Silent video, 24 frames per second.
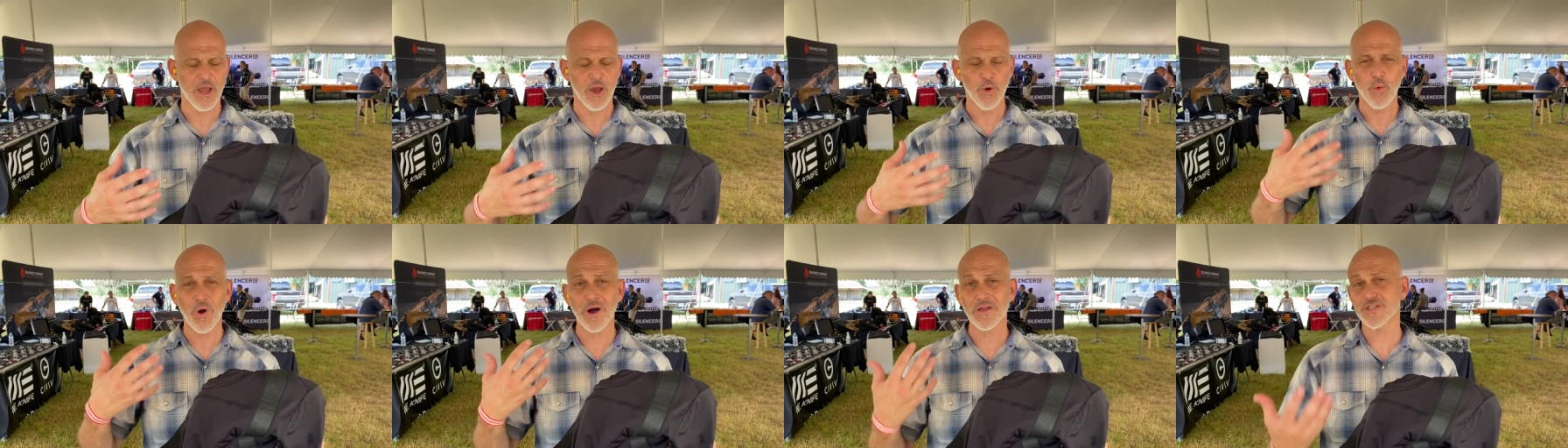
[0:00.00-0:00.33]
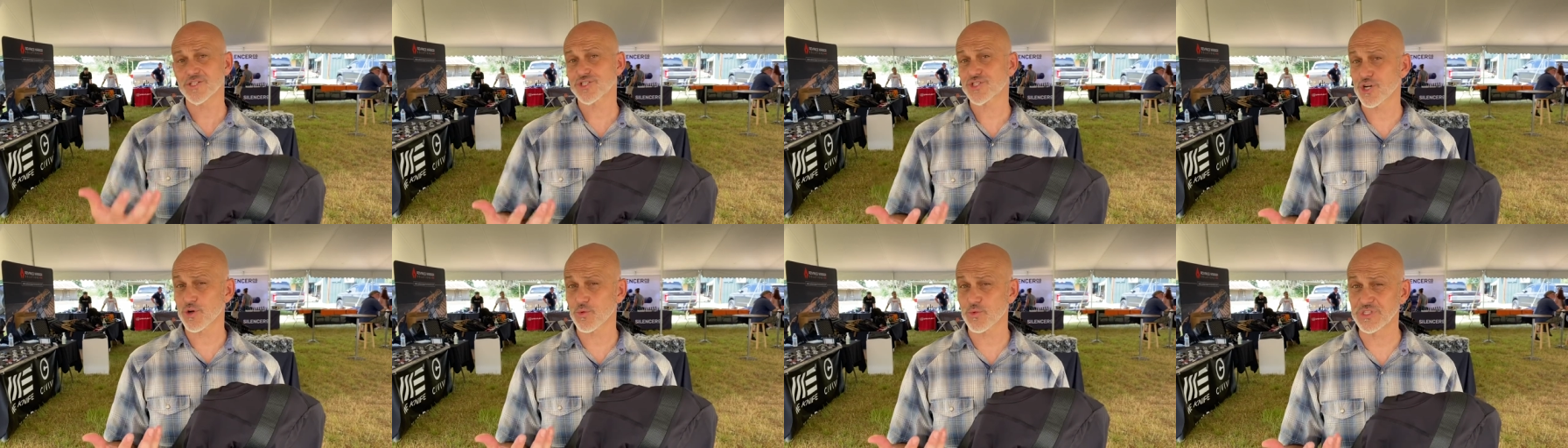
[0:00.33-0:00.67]
while the
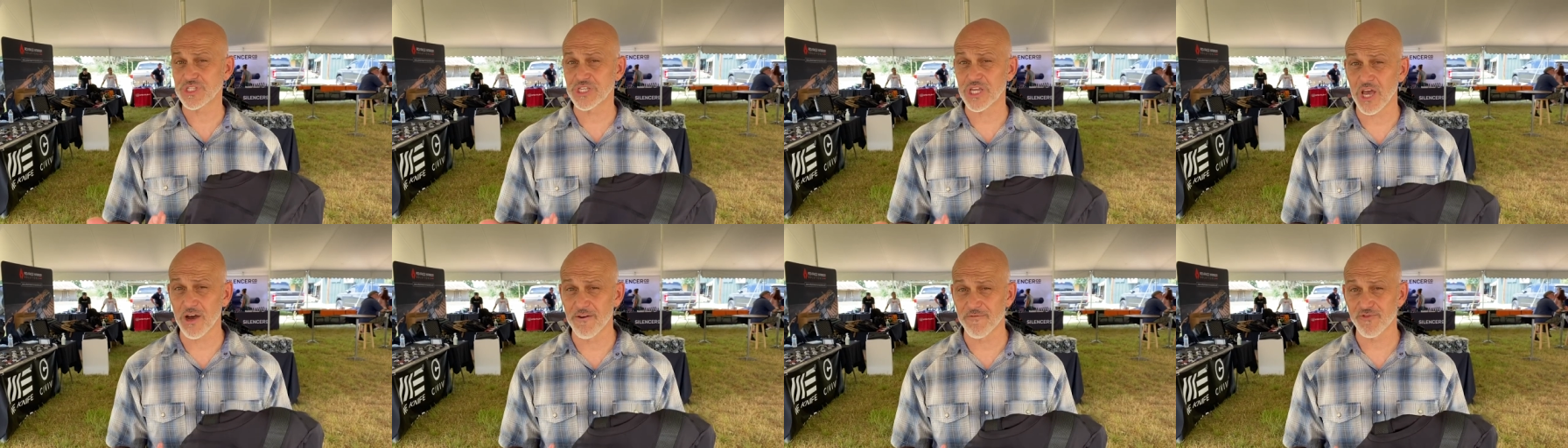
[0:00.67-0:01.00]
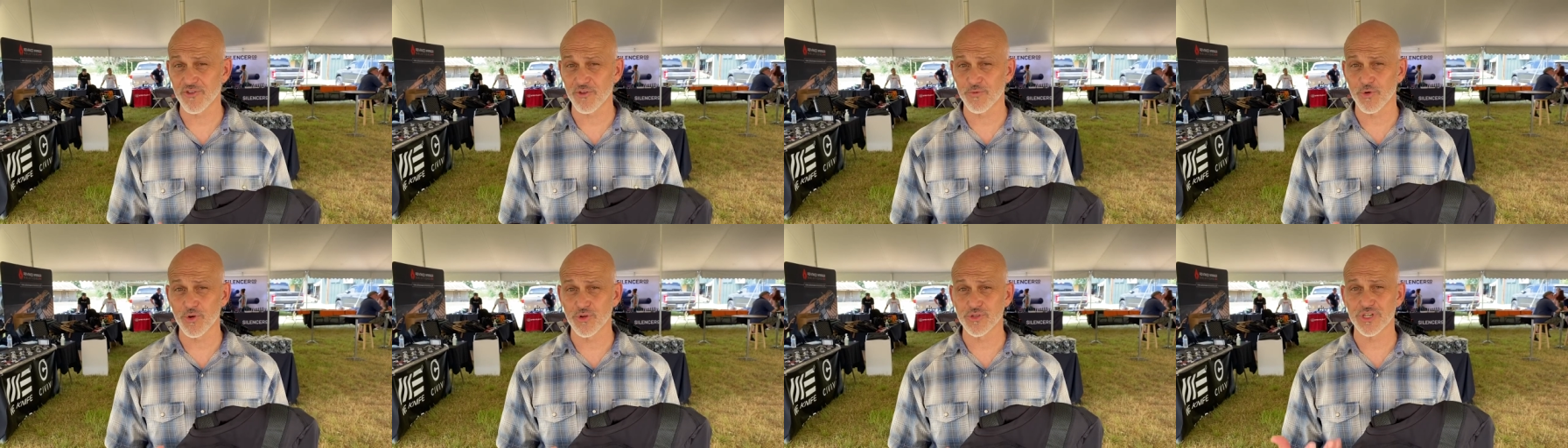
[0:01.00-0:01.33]
shirt was
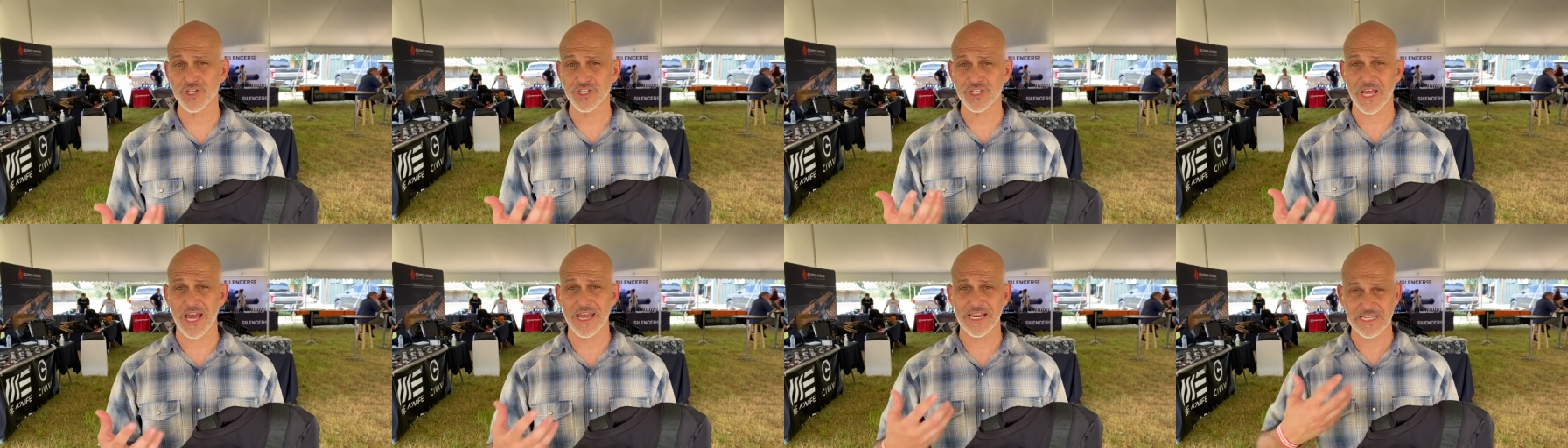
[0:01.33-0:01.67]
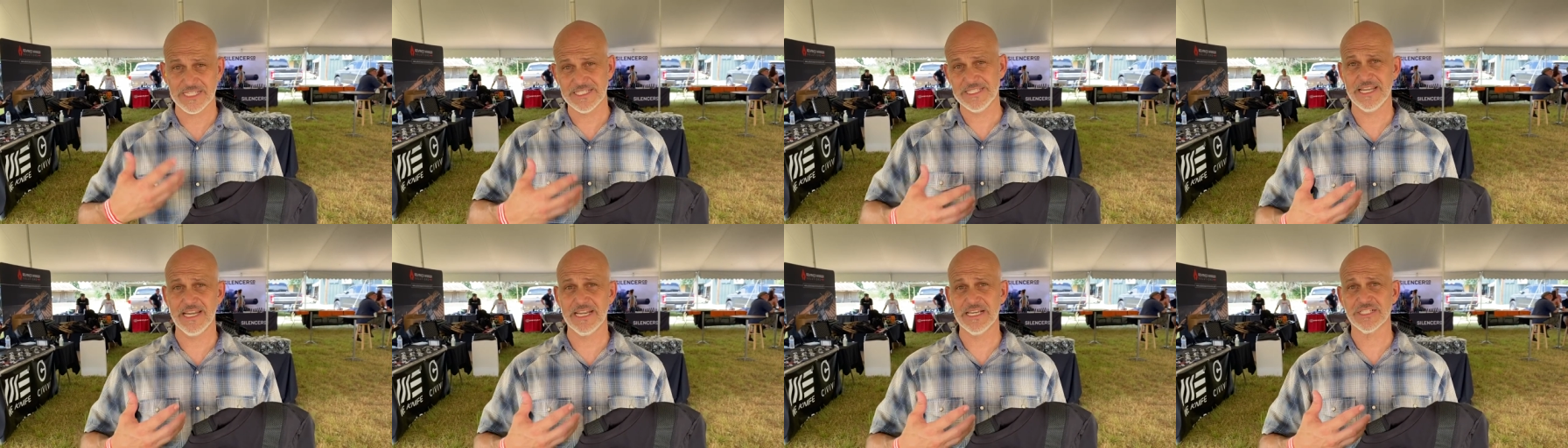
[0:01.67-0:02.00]
comfortable, just kind of
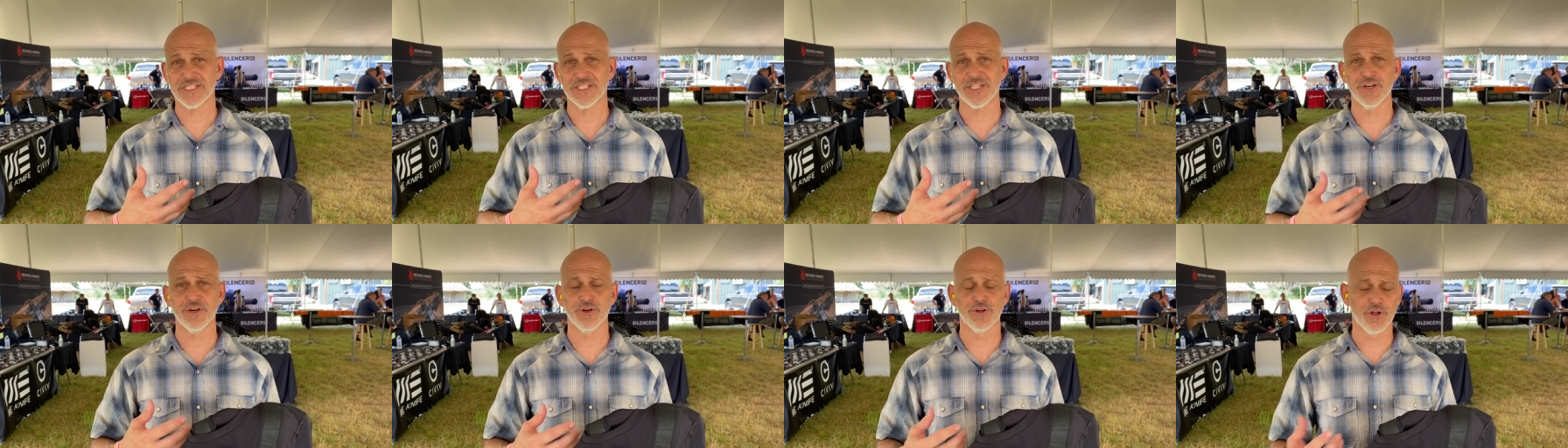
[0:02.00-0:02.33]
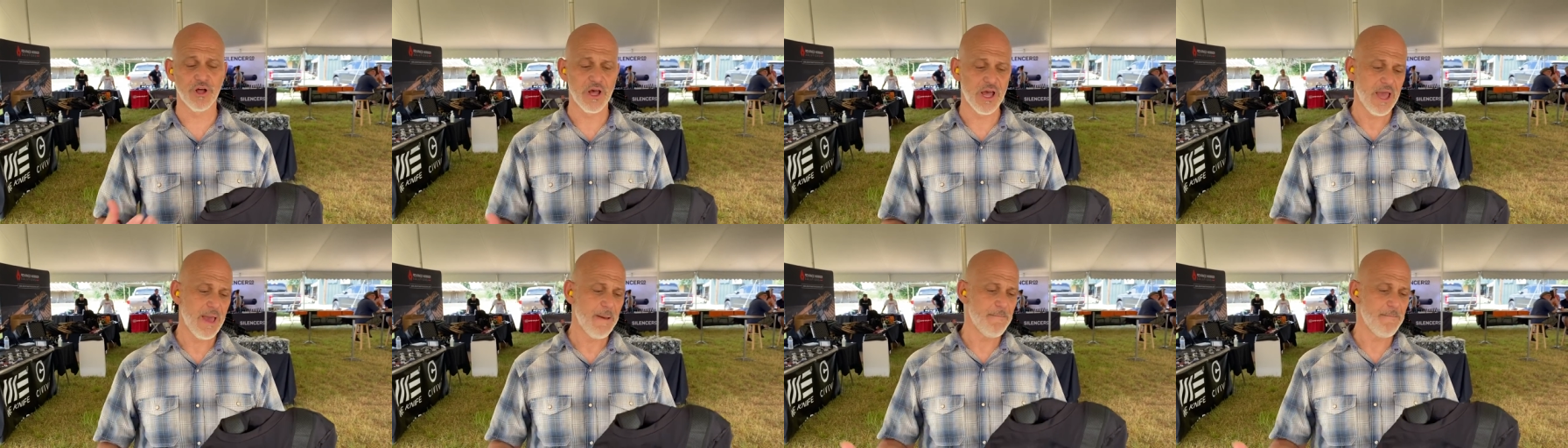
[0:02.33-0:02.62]
sitting still,